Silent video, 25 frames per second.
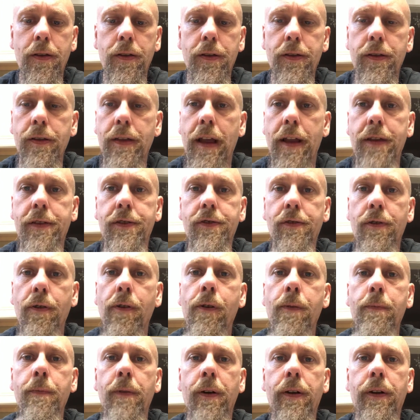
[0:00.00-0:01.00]
that's your
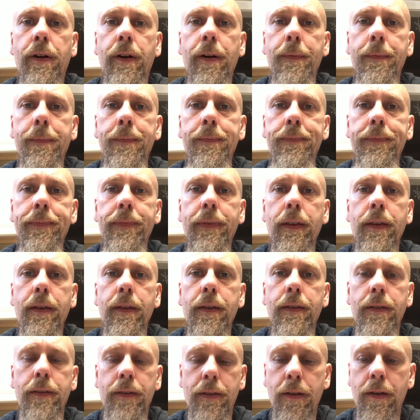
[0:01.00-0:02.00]
homework.
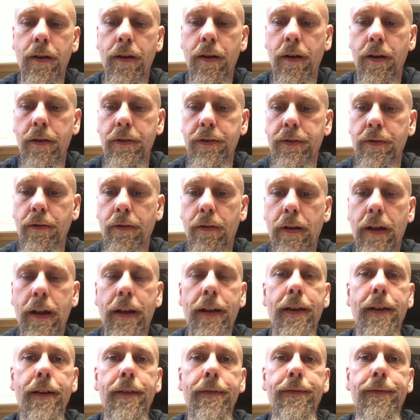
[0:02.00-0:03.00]
So I
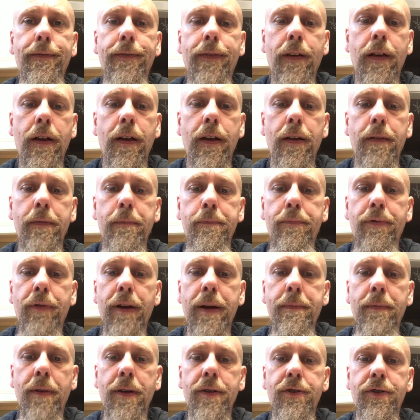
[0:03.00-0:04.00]
have
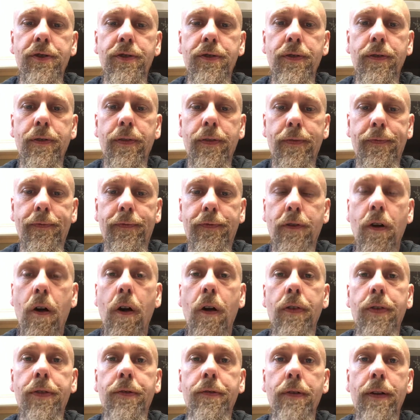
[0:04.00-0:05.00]
pretty much
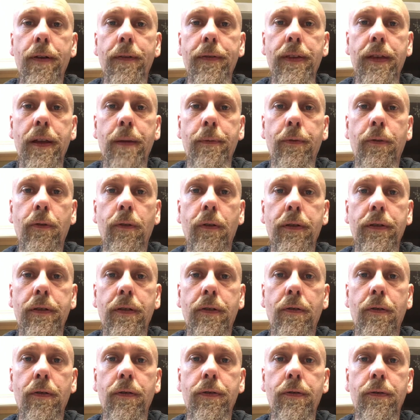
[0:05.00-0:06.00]
gone through everything I'm going to
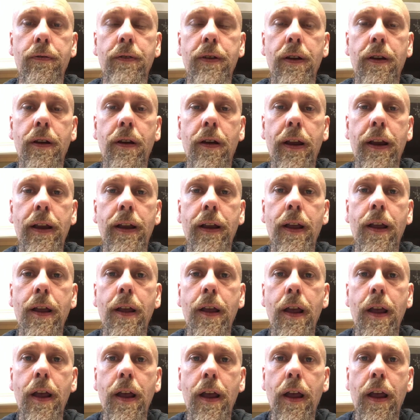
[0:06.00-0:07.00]
go through tonight.
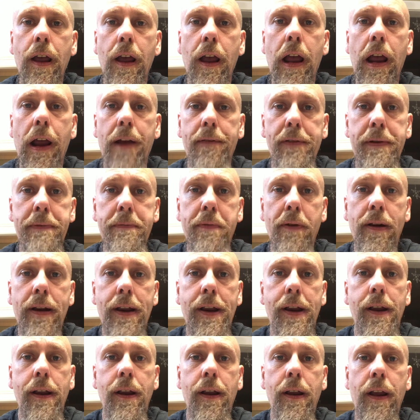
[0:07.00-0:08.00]

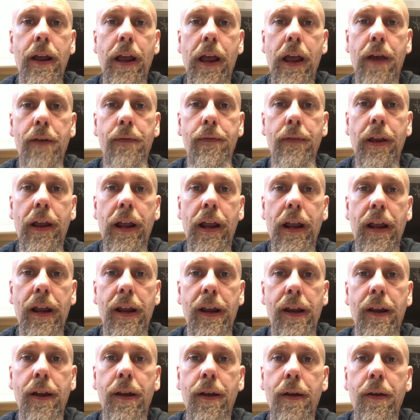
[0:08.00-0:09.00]
Everybody have
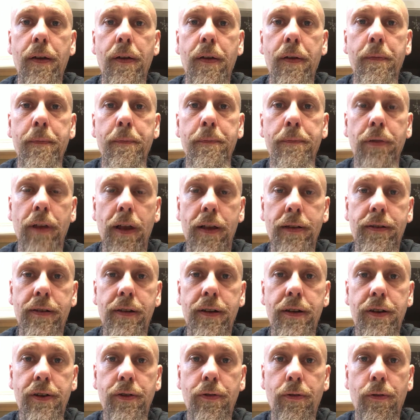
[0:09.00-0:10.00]
a
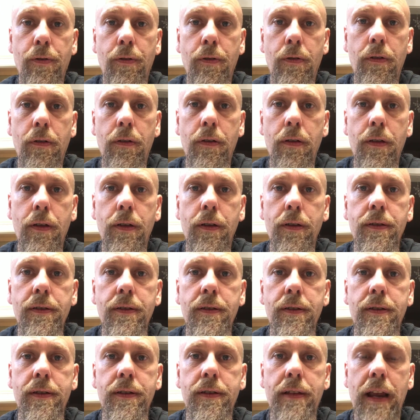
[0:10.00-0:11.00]
blessed Yule.
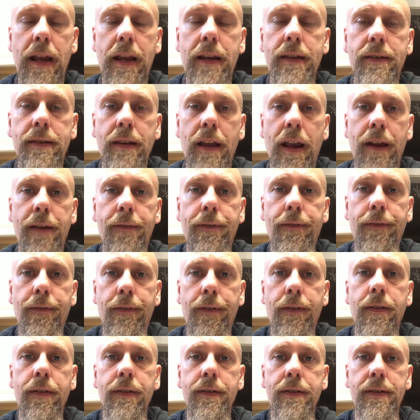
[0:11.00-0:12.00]
Stay safe,
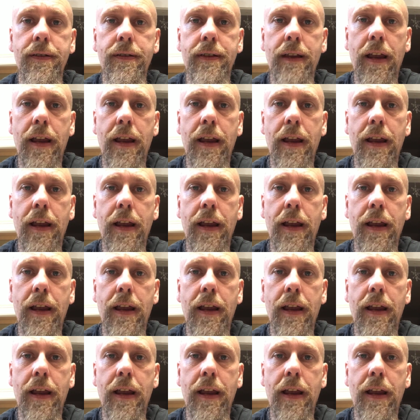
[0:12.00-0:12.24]
stay